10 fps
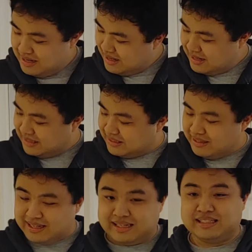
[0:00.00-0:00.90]
All right, so
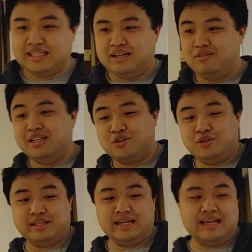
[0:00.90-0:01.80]
yeah, it's a really
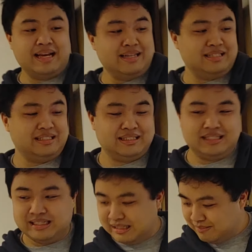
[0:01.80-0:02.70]
cool thing, and just
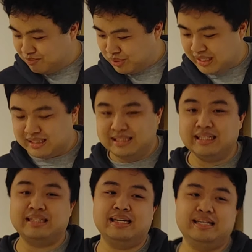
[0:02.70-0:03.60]
to put it to
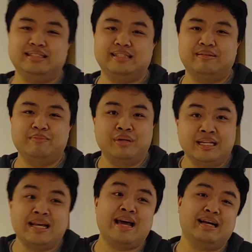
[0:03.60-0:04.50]
the test, like put it
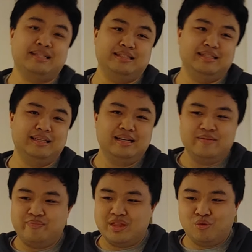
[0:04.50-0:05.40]
in action,
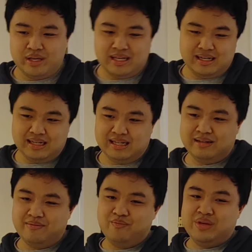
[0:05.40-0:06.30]
we,
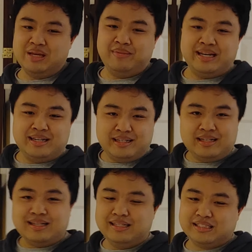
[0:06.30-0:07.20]
uh, me and my
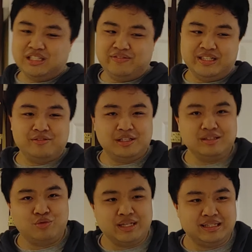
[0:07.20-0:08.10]
editor, Kids Go
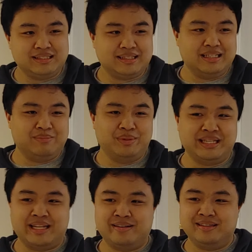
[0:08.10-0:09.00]
51, we decided to put
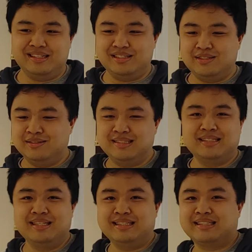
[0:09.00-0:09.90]
together a little
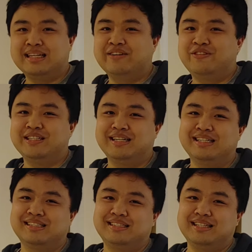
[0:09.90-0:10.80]
silly skit for you
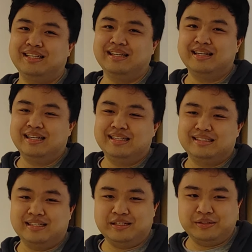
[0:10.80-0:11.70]
guys to see.
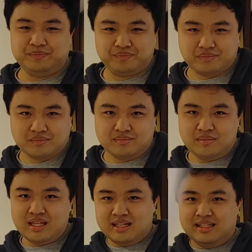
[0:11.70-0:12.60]
So
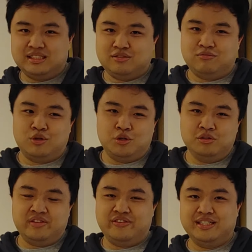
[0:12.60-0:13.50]
let's
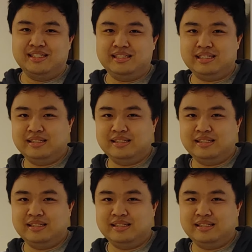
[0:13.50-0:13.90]
roll the footage.